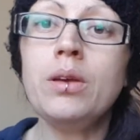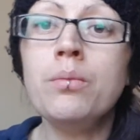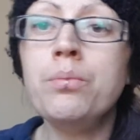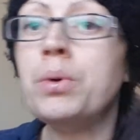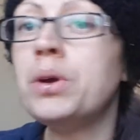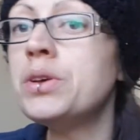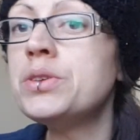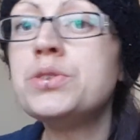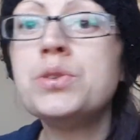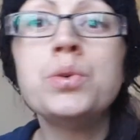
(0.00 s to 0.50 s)

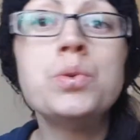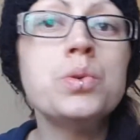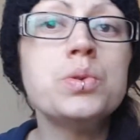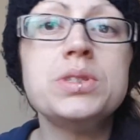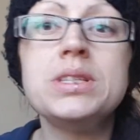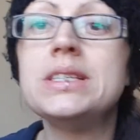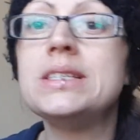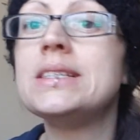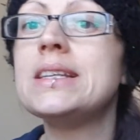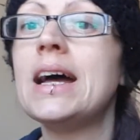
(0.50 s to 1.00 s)
Because the
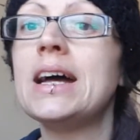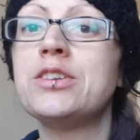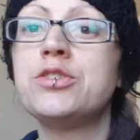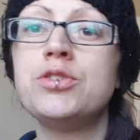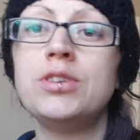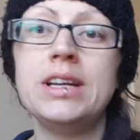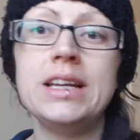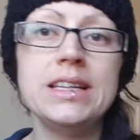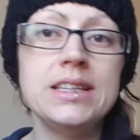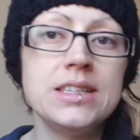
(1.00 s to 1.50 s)
horse's
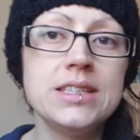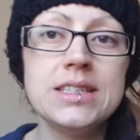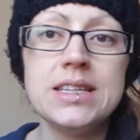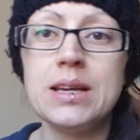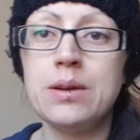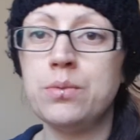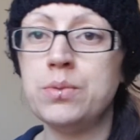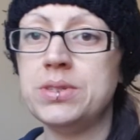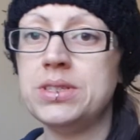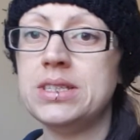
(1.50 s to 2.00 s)
natural
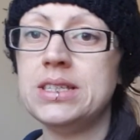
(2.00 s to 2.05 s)
instinct was